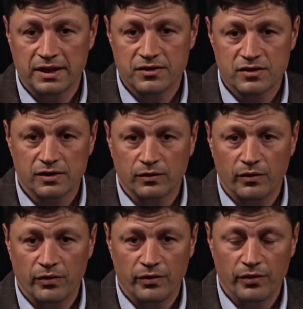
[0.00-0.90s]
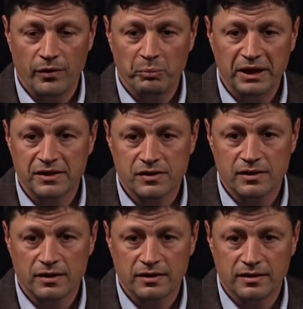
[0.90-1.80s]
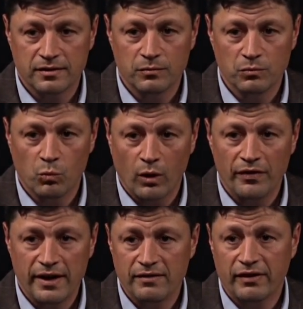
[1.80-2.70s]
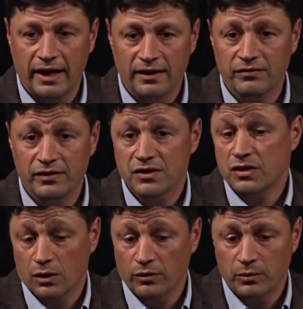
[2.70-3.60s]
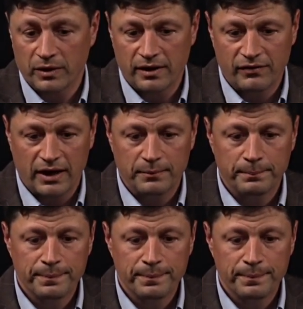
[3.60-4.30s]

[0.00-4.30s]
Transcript: It's still the biggest one they've had if it's the only one they've had.